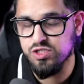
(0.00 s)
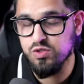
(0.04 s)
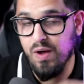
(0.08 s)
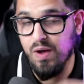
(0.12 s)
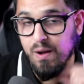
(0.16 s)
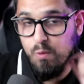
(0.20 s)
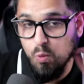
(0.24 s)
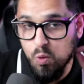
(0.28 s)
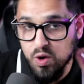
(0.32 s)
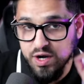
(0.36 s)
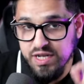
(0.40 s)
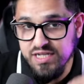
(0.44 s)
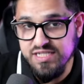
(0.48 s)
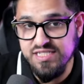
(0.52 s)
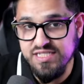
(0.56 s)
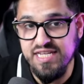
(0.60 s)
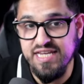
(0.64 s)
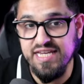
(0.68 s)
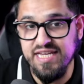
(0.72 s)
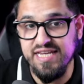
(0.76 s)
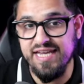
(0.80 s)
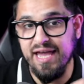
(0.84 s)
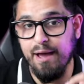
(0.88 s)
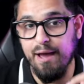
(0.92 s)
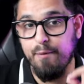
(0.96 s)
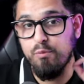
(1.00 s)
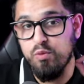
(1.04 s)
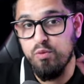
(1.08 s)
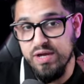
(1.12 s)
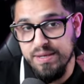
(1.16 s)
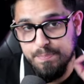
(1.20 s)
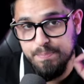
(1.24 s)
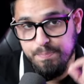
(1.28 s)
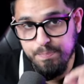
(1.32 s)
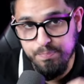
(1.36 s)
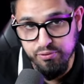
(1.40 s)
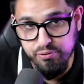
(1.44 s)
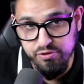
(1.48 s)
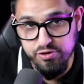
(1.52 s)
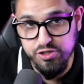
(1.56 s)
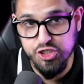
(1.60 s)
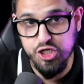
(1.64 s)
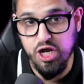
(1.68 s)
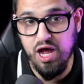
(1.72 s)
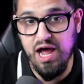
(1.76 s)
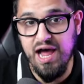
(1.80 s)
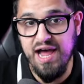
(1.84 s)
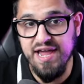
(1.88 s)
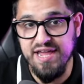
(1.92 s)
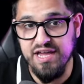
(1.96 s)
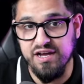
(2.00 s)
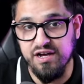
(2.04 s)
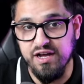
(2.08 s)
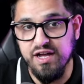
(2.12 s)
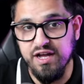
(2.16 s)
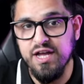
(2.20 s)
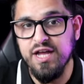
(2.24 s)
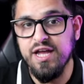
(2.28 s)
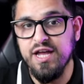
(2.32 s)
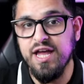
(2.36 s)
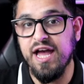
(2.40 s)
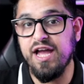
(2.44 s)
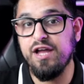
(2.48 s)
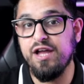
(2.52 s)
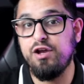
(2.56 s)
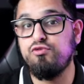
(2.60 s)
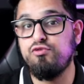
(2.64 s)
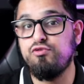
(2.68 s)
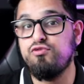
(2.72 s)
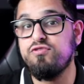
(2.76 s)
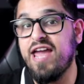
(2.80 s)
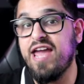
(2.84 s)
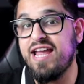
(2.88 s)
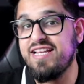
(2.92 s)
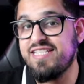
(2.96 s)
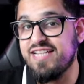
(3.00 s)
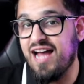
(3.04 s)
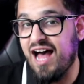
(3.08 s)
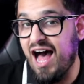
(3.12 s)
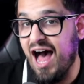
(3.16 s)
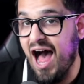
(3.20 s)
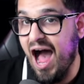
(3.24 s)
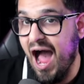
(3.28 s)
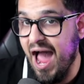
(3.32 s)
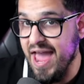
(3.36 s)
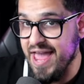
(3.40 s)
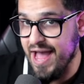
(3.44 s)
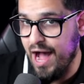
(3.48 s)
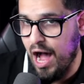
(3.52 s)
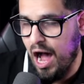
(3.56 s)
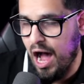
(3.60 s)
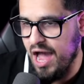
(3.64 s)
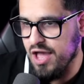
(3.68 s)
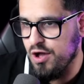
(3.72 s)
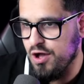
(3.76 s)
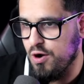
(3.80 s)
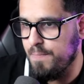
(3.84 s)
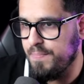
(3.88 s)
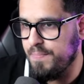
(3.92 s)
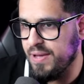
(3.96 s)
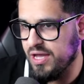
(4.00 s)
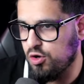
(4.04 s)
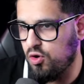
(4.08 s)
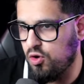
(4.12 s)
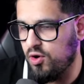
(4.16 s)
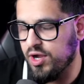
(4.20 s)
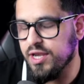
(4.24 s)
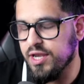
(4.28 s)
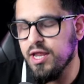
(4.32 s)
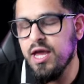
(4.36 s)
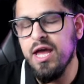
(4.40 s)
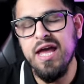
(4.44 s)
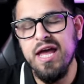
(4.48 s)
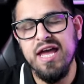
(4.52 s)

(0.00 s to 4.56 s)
So I want to see, can we push higher and create a higher high on Bitcoin?